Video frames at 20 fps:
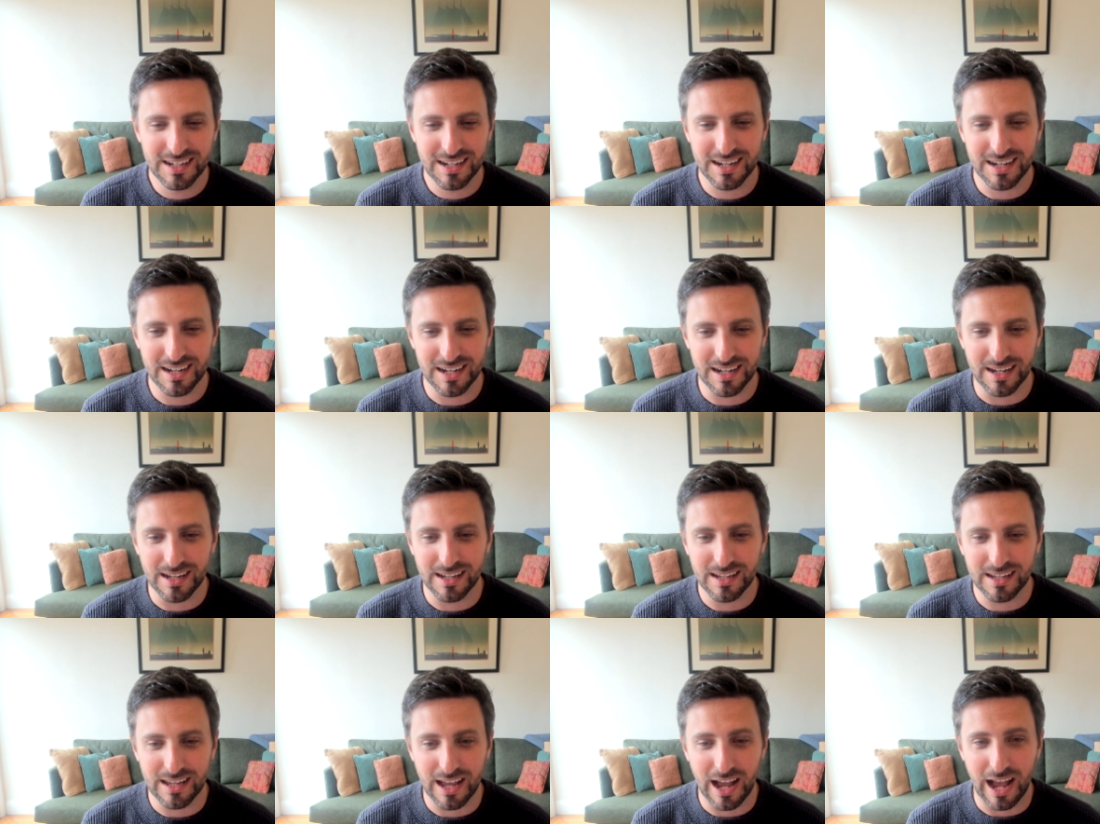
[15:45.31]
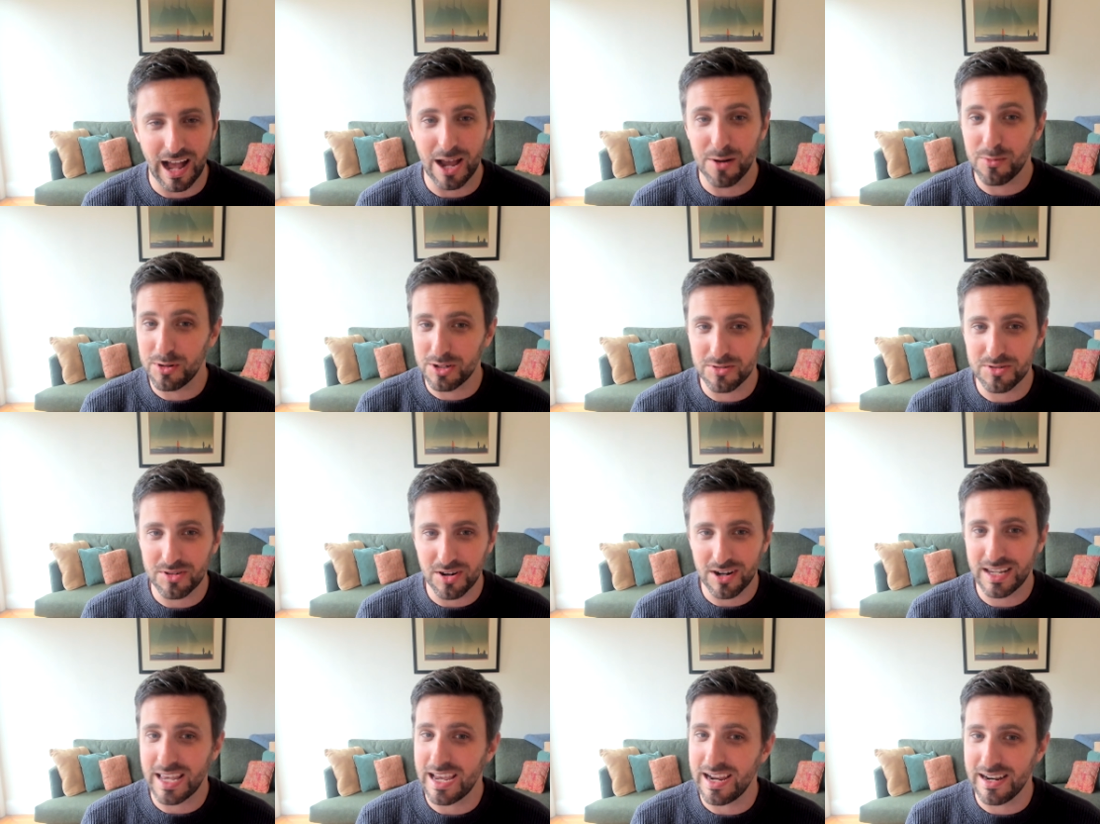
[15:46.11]
I would use
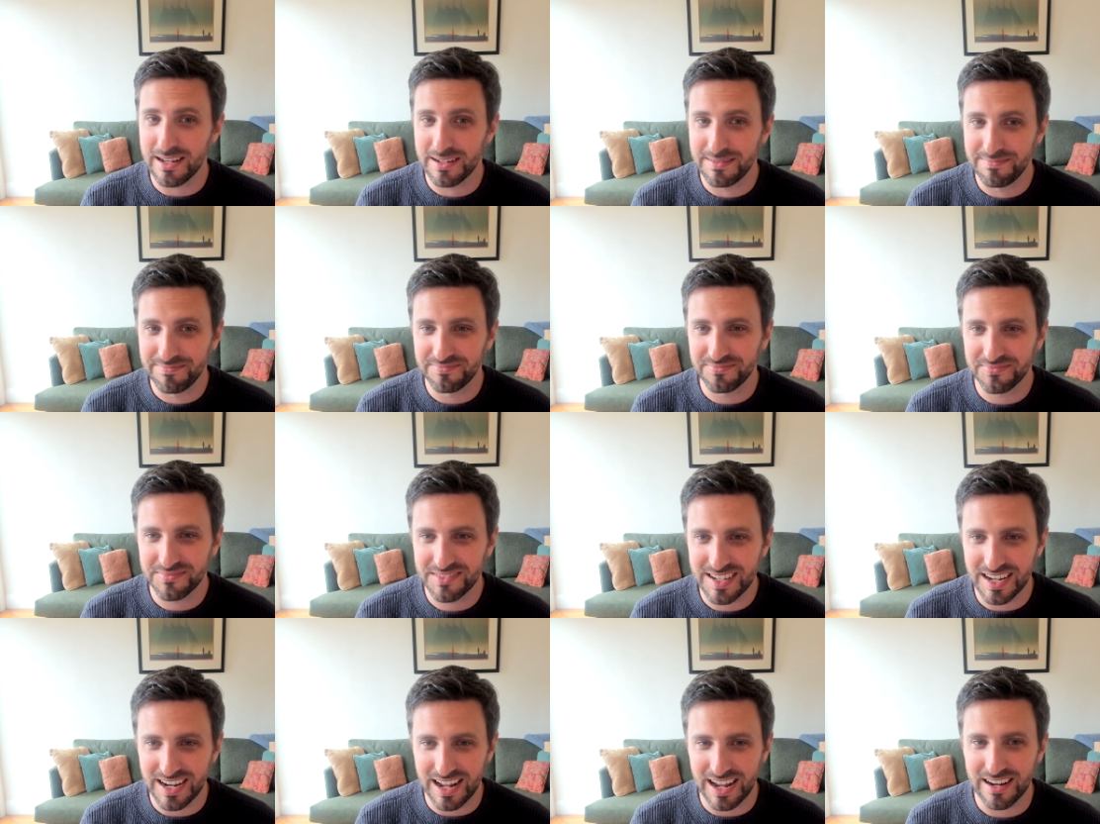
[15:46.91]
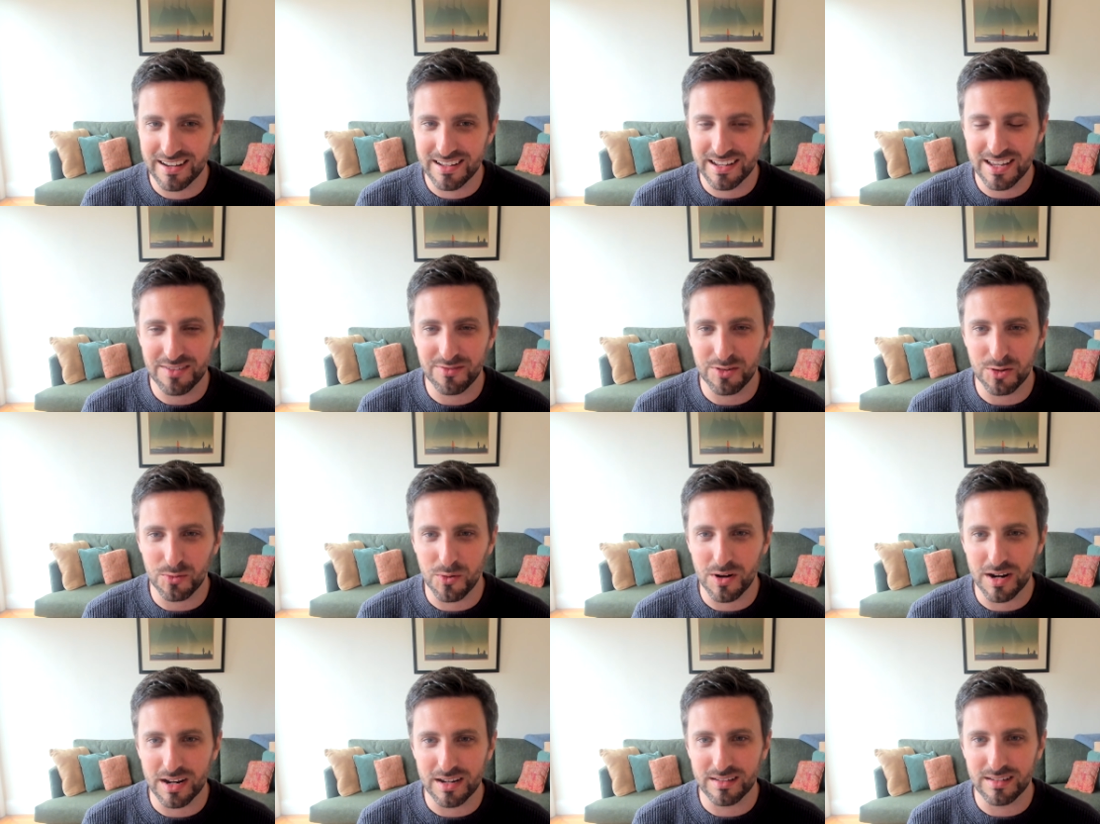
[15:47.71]
Arcade today if you
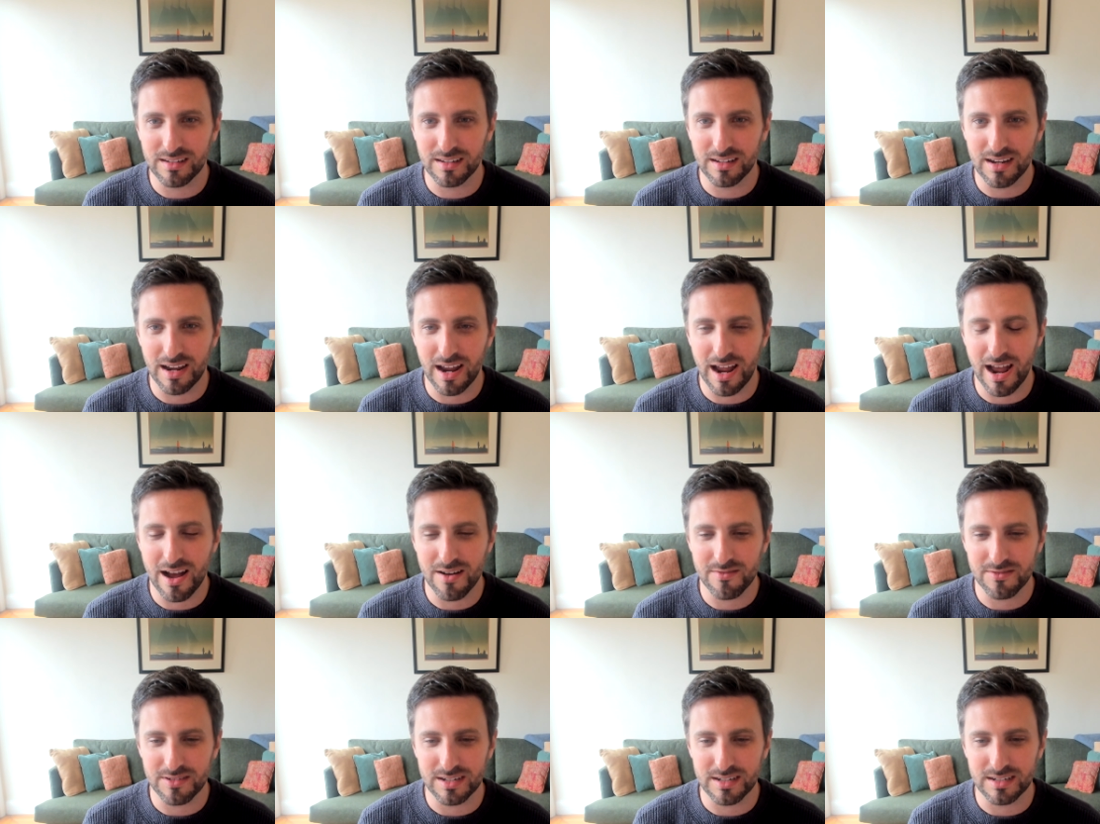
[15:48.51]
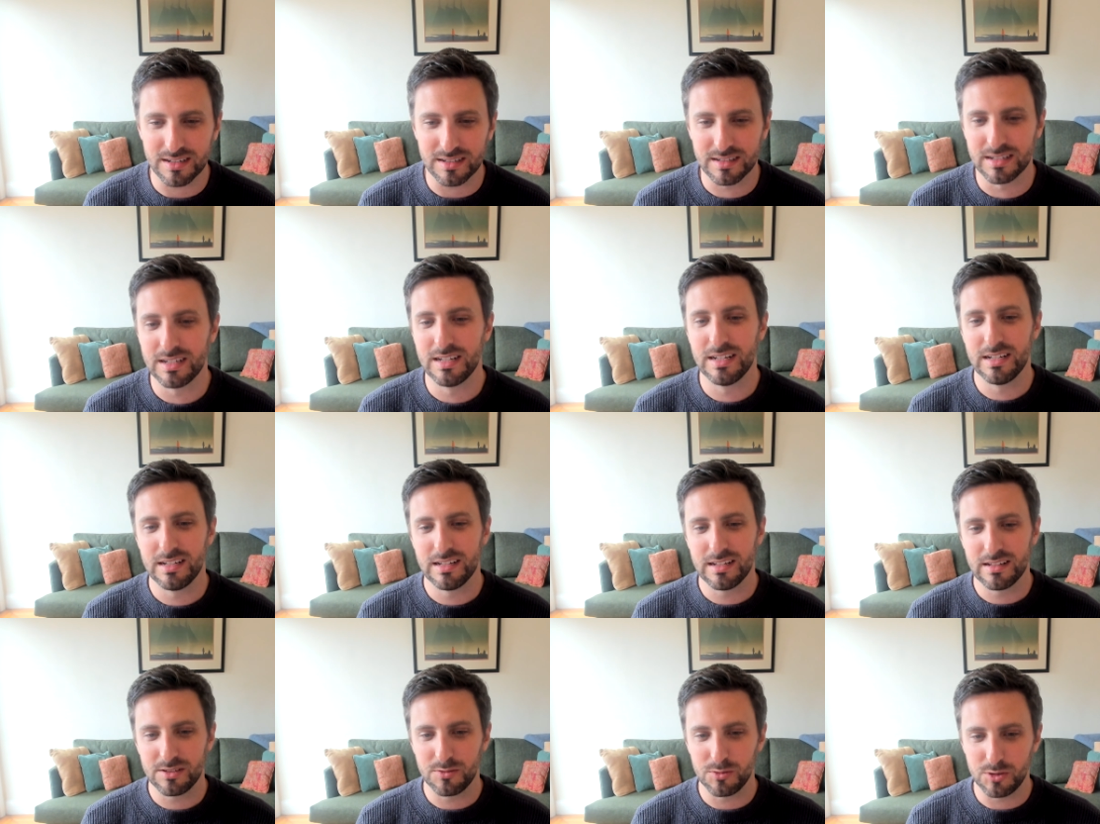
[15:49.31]
wanted to have a
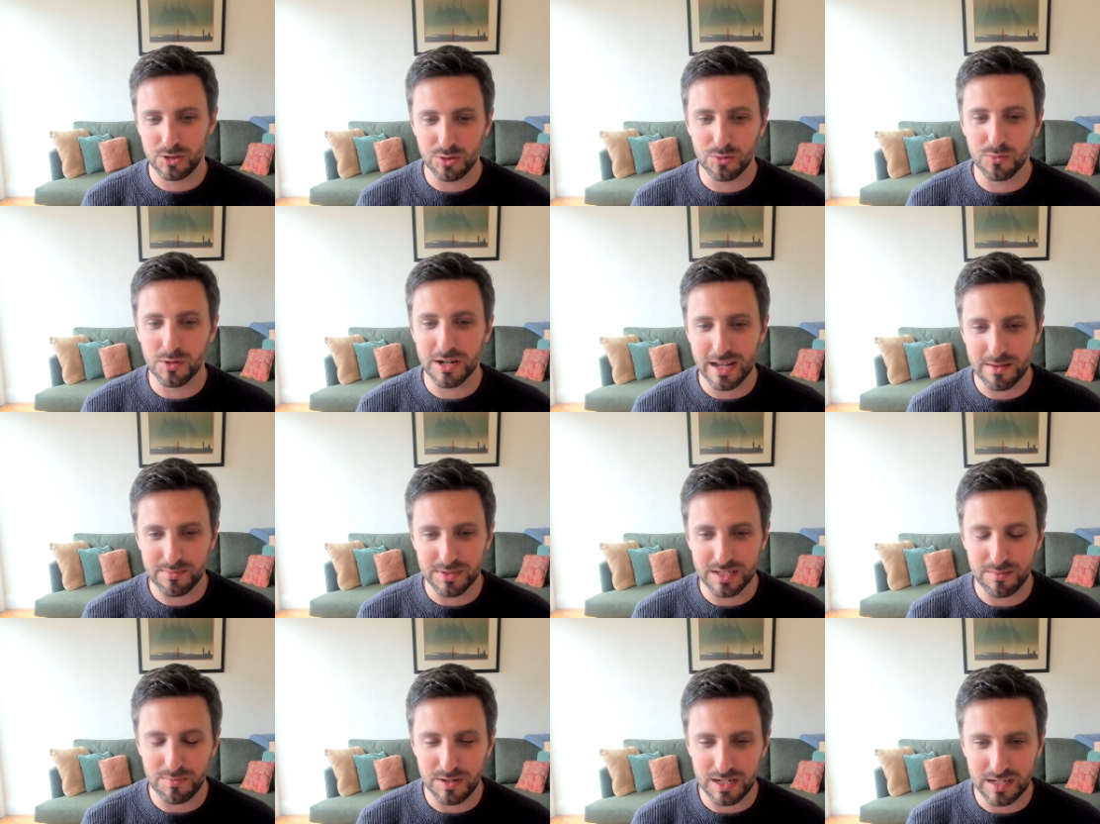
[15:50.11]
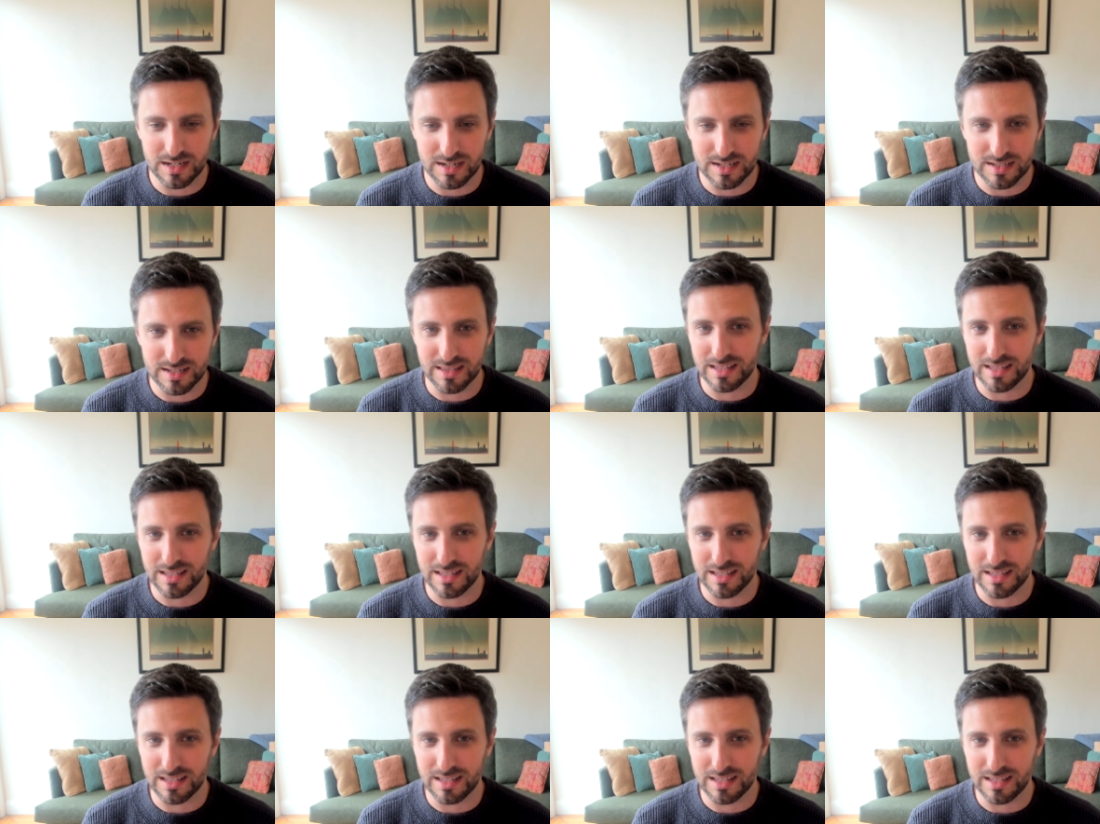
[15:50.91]
do what MCP does.